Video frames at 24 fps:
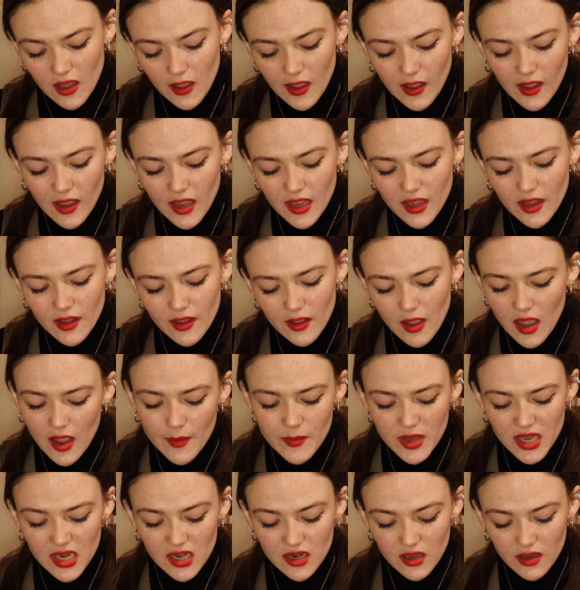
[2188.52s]
uh,
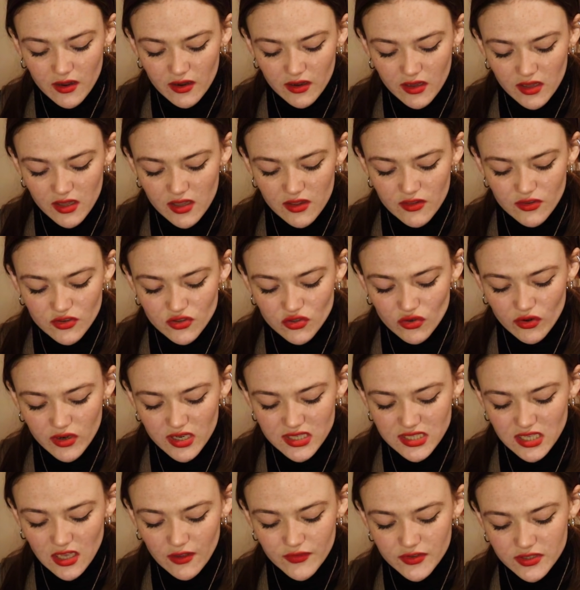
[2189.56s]
I mean, the story
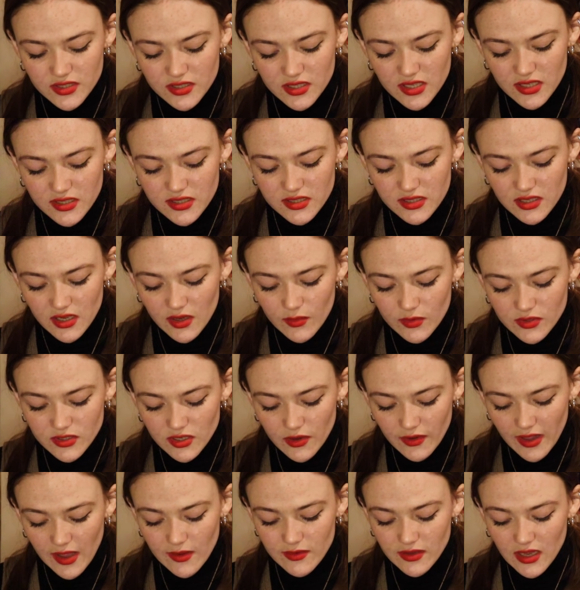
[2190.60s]
itself is, is, it was
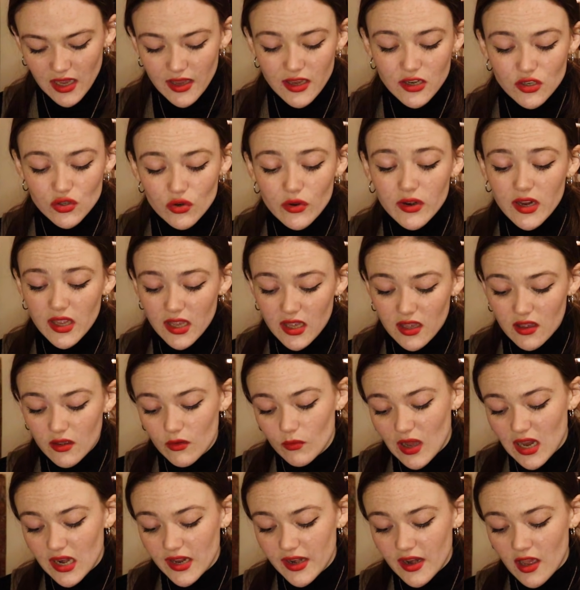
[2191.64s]
okay. I enjoyed
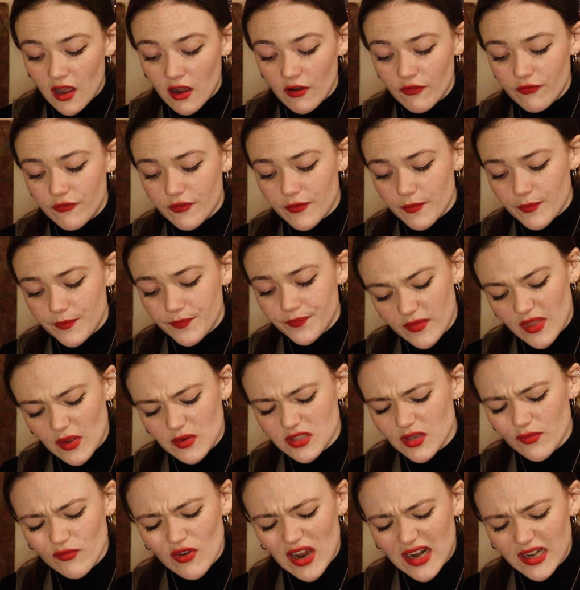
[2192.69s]
it well enough. There
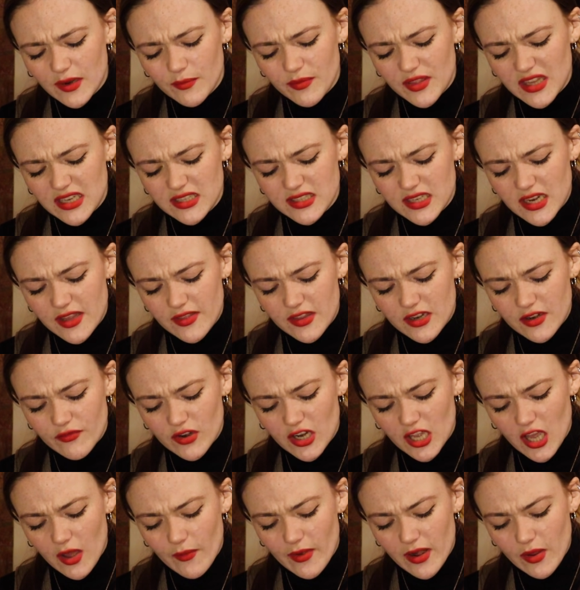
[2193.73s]
were some random things in it that didn't
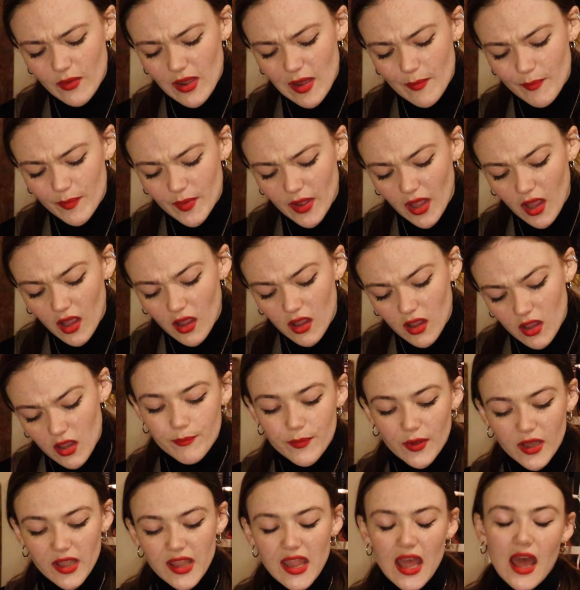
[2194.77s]
really go anywhere, but
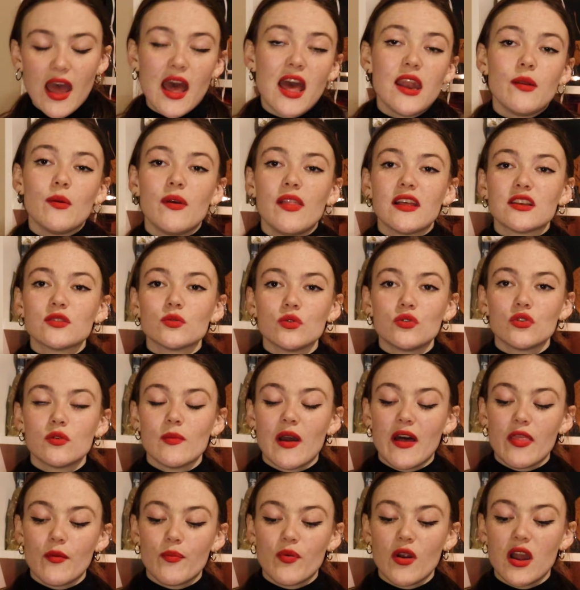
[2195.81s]
but yeah, anyway, that's what we're
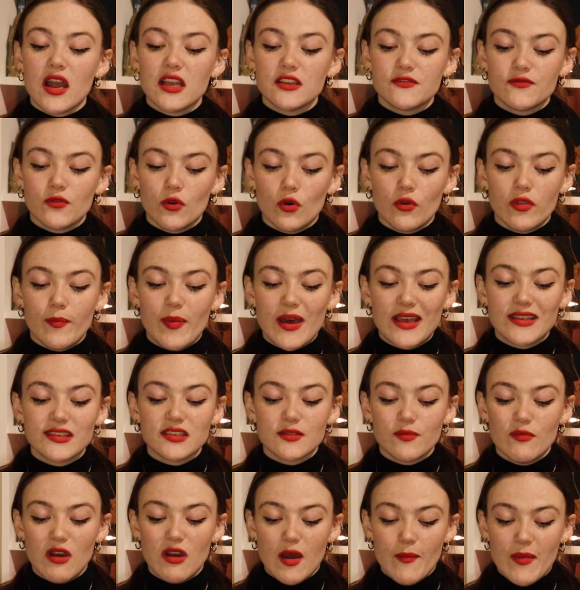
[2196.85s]
talking about. The prize for the
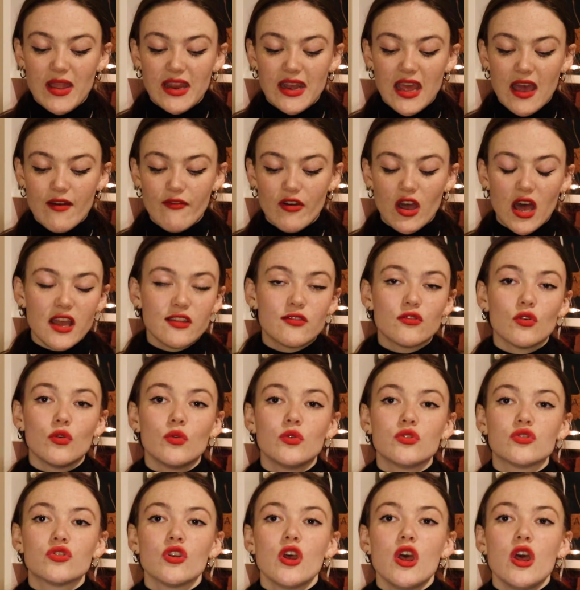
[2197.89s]
best mermaid ever. I thought
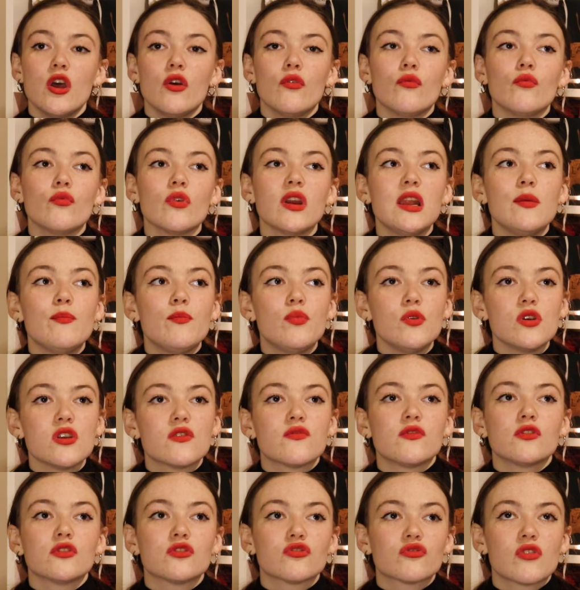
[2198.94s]
it was really
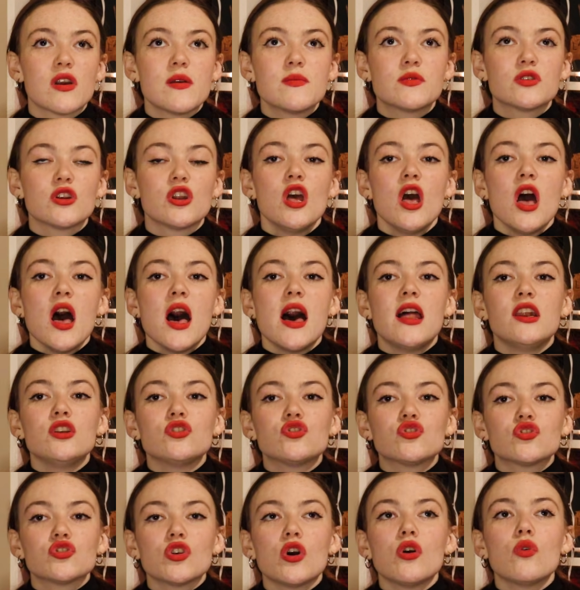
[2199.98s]
beautiful description and
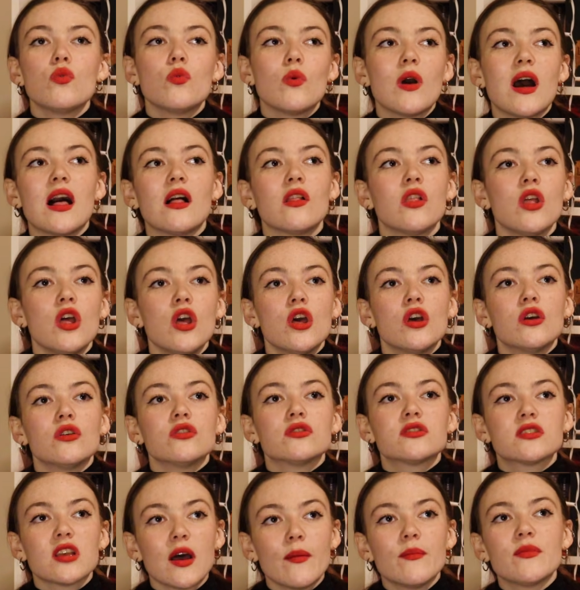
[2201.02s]
it's so well
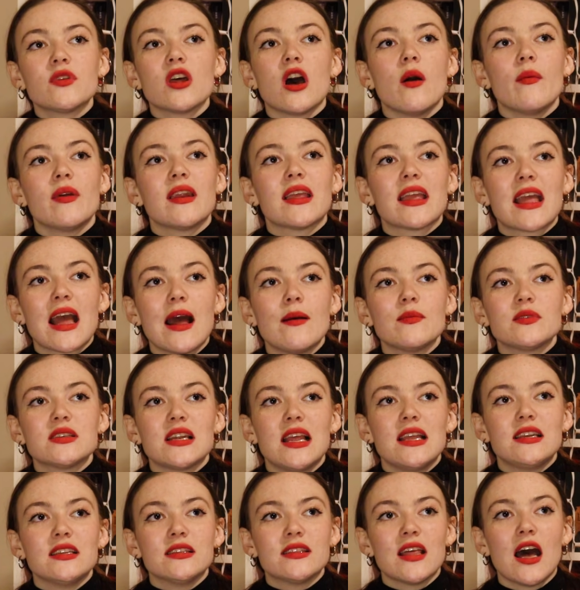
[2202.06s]
summed up and
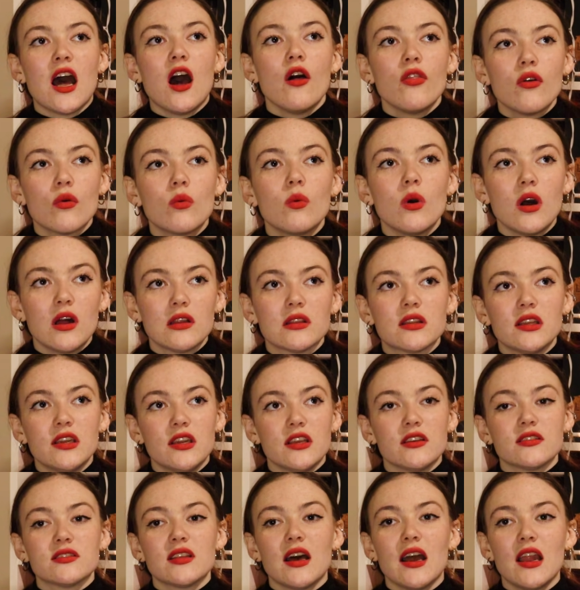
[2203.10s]
encapsulated that
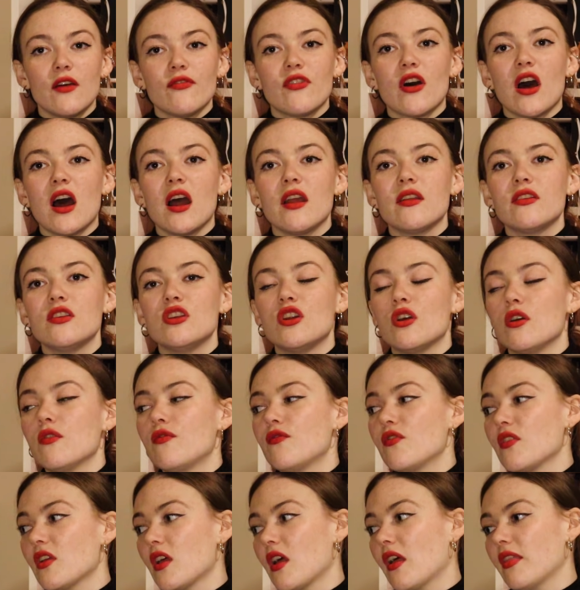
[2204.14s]
otherworldliness that I love that I you know
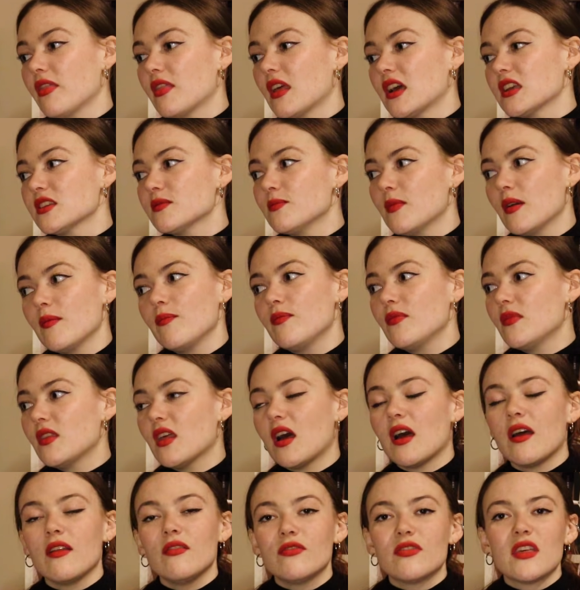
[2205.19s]
if, that's my
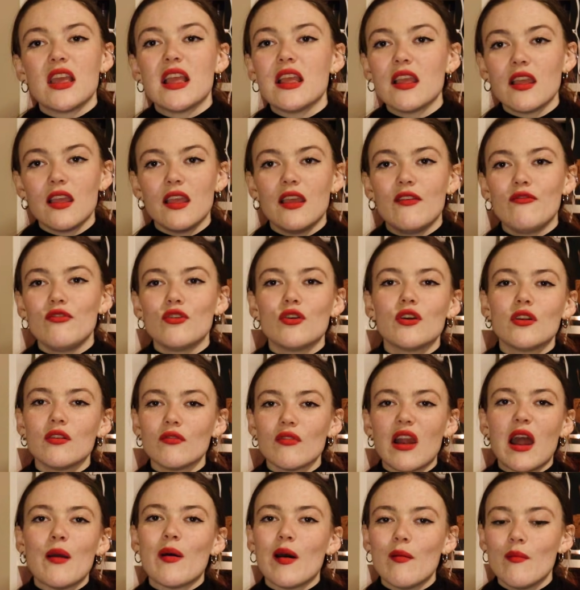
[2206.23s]
I think if you're gonna
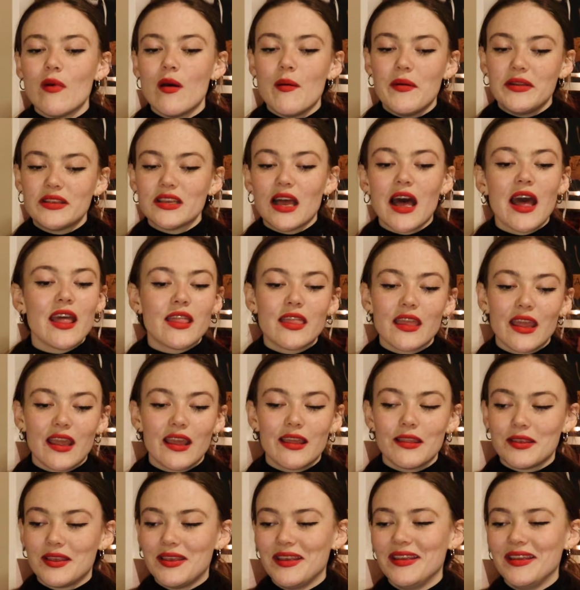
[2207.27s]
write about mermaids I think